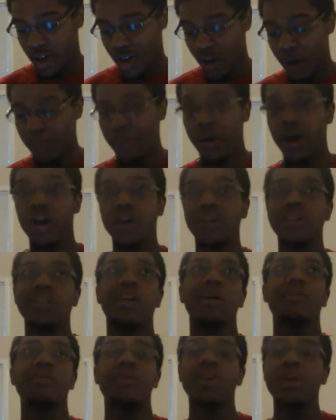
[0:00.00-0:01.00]
know, I'm
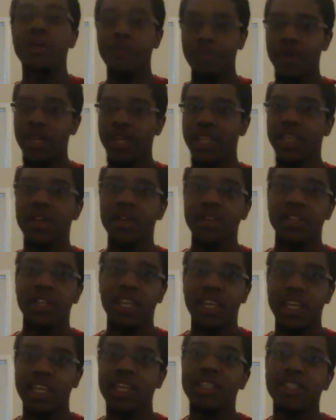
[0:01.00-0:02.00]
gonna break down the
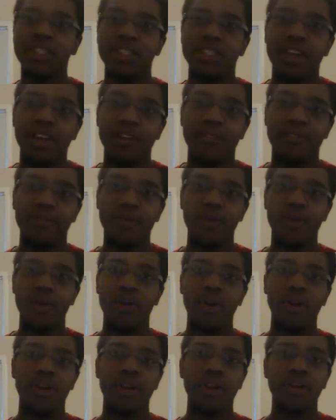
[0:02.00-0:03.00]
key stuff
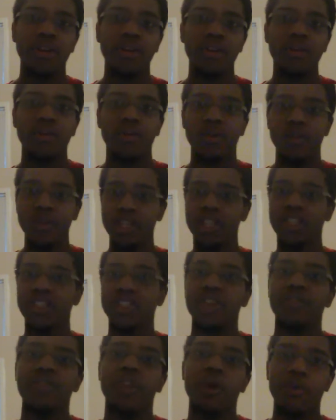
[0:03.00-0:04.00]
for, well, at least
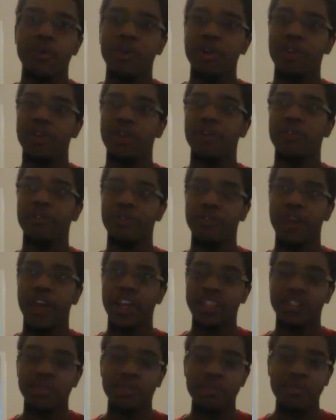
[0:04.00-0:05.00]
stuff that will
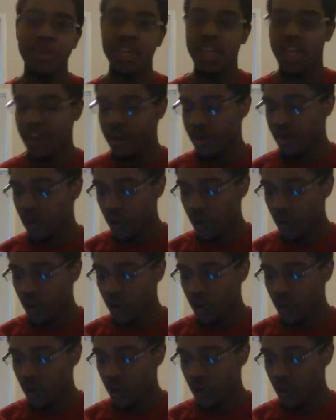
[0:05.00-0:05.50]
affect me.